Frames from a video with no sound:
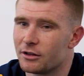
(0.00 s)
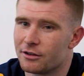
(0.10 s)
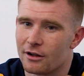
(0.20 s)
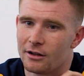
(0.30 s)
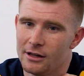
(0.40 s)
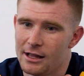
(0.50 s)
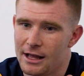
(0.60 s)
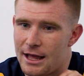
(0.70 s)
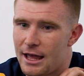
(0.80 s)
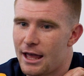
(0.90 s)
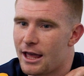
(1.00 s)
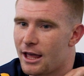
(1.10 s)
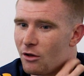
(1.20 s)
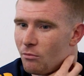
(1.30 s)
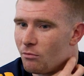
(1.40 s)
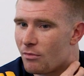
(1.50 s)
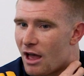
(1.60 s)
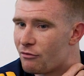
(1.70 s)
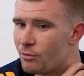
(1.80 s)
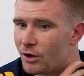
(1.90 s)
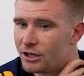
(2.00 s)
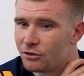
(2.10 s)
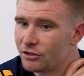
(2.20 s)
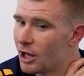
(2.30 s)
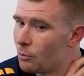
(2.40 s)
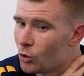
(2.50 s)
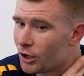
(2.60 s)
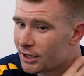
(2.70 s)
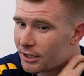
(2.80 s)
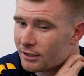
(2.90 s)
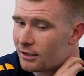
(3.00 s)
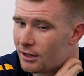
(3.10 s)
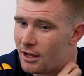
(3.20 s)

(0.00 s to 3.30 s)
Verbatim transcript: I thought um, everybody just kept working, and